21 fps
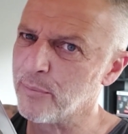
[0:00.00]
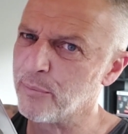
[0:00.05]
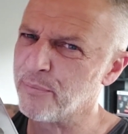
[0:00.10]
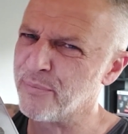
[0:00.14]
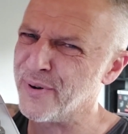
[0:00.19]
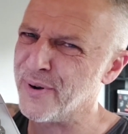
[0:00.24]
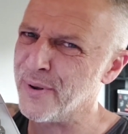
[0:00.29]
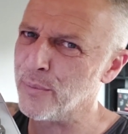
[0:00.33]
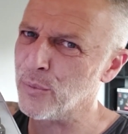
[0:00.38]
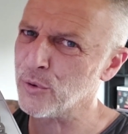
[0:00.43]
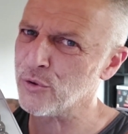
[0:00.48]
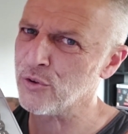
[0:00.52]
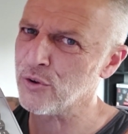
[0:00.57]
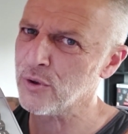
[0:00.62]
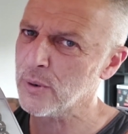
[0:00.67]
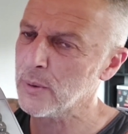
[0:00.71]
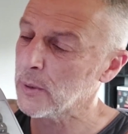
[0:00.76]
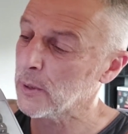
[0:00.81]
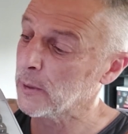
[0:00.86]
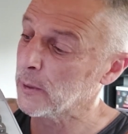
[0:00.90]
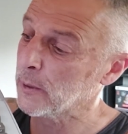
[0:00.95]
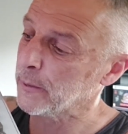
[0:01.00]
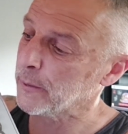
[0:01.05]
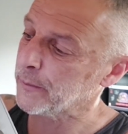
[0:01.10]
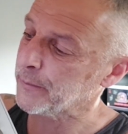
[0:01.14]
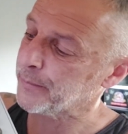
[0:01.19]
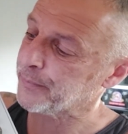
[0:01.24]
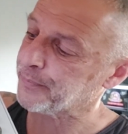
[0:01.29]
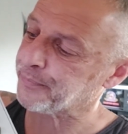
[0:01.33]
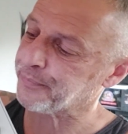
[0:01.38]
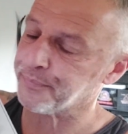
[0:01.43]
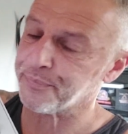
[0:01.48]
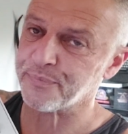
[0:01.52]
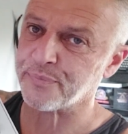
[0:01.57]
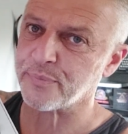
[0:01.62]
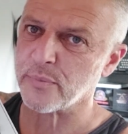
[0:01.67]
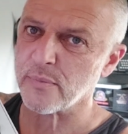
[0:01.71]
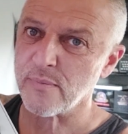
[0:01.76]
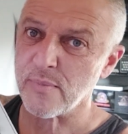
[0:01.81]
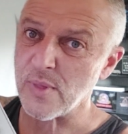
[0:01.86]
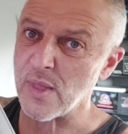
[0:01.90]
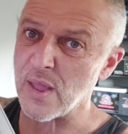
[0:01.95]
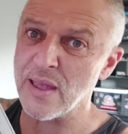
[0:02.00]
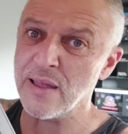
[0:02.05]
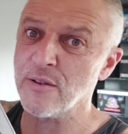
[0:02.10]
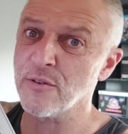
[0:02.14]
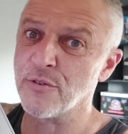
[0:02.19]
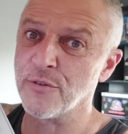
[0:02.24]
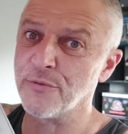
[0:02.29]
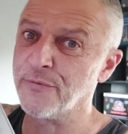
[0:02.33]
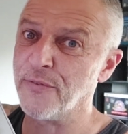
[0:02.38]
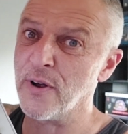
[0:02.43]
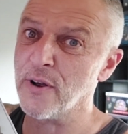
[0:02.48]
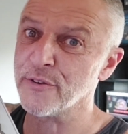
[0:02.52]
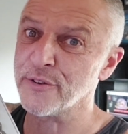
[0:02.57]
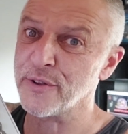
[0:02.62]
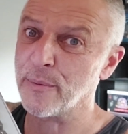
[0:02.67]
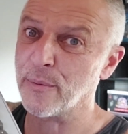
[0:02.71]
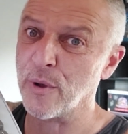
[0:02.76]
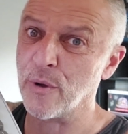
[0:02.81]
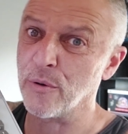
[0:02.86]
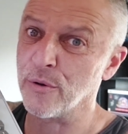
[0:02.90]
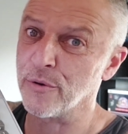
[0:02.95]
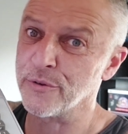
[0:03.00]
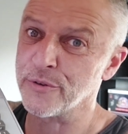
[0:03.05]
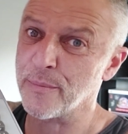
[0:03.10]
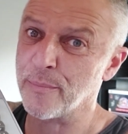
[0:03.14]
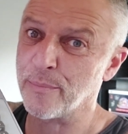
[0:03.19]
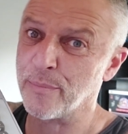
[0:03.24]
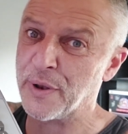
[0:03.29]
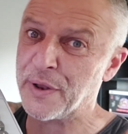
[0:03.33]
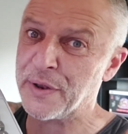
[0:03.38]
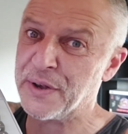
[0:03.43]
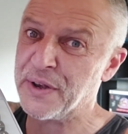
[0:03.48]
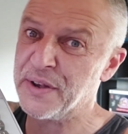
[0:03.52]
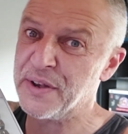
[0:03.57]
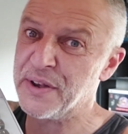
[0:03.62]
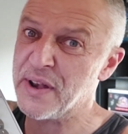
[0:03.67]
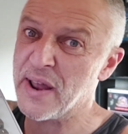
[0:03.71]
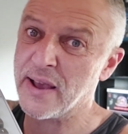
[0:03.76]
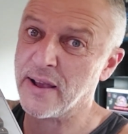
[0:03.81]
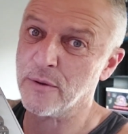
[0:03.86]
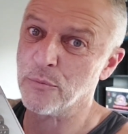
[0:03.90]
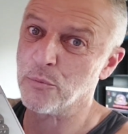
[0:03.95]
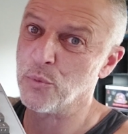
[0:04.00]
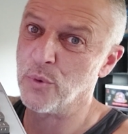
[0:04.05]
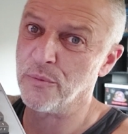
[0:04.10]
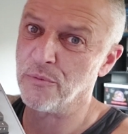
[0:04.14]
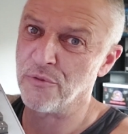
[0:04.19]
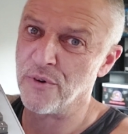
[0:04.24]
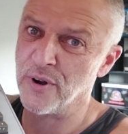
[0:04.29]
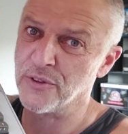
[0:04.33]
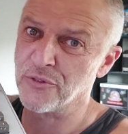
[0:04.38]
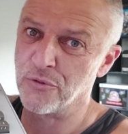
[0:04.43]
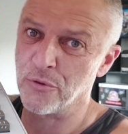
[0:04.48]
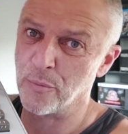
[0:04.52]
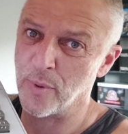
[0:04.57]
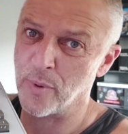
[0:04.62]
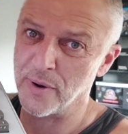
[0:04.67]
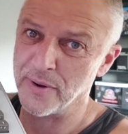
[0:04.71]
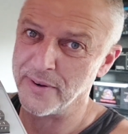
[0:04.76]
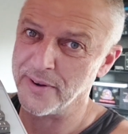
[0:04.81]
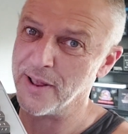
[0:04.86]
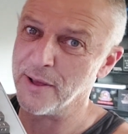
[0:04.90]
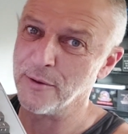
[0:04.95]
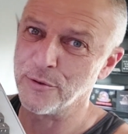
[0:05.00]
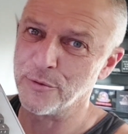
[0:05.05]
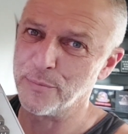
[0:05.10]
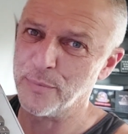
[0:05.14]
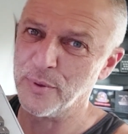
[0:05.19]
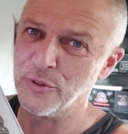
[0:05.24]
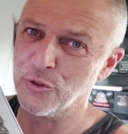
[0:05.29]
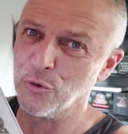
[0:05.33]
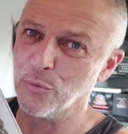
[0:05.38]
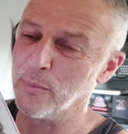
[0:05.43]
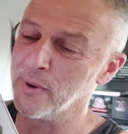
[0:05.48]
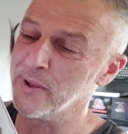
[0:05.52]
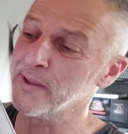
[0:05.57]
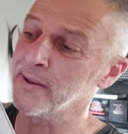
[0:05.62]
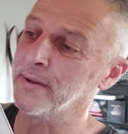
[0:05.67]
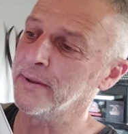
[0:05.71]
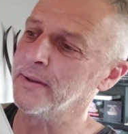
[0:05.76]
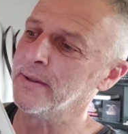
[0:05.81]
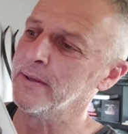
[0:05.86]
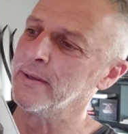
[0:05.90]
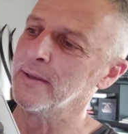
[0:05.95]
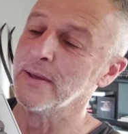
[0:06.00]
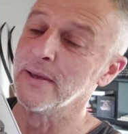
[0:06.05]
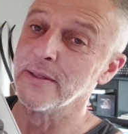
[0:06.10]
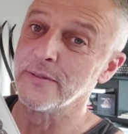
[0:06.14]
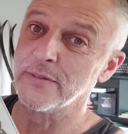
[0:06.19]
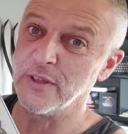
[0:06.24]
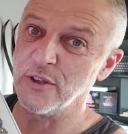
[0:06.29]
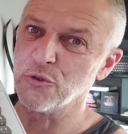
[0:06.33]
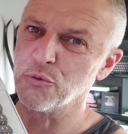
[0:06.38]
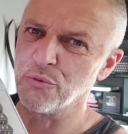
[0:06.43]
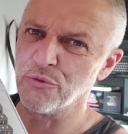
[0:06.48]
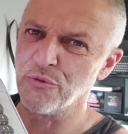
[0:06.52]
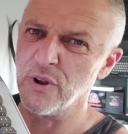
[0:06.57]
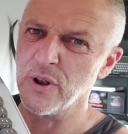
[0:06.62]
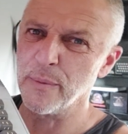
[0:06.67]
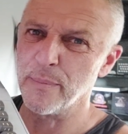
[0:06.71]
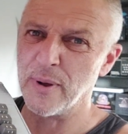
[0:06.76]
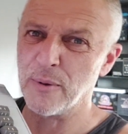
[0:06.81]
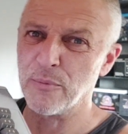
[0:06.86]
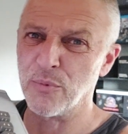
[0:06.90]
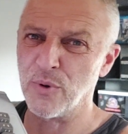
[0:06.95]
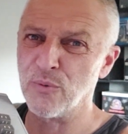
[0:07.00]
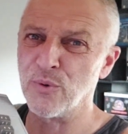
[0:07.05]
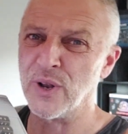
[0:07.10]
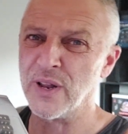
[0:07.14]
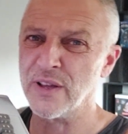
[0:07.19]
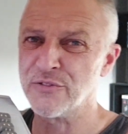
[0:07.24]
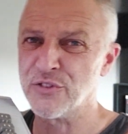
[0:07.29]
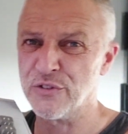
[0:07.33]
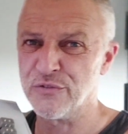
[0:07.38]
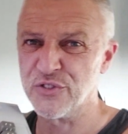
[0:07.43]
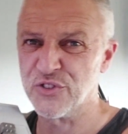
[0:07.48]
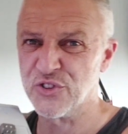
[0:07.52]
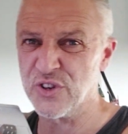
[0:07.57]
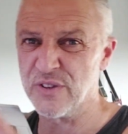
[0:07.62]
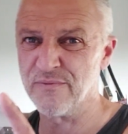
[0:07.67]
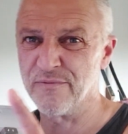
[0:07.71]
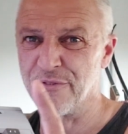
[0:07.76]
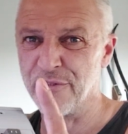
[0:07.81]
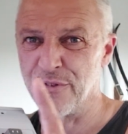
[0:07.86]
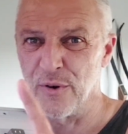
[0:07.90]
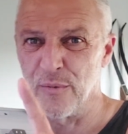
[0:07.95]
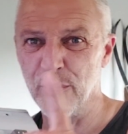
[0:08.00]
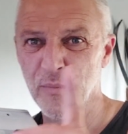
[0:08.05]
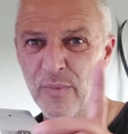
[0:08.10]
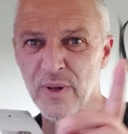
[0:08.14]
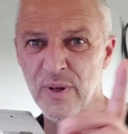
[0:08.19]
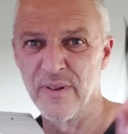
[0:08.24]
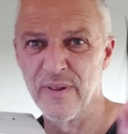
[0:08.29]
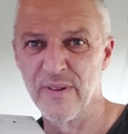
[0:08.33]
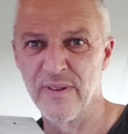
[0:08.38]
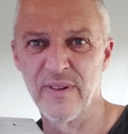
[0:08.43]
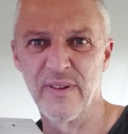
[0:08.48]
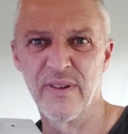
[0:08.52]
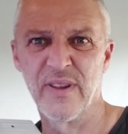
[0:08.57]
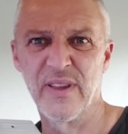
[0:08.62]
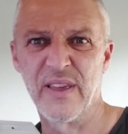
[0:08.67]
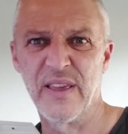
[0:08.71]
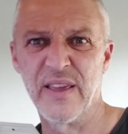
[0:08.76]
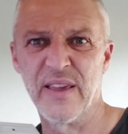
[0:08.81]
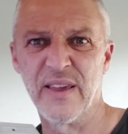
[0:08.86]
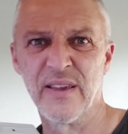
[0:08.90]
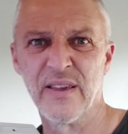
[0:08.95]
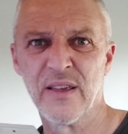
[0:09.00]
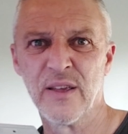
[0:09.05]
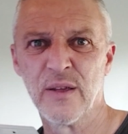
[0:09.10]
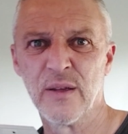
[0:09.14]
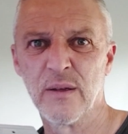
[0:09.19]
pretty much. It's as far as I'm going, because I'm bloody knackered with retro bright now. I've been doing my editing. These were really bad, well, as you've seen from here,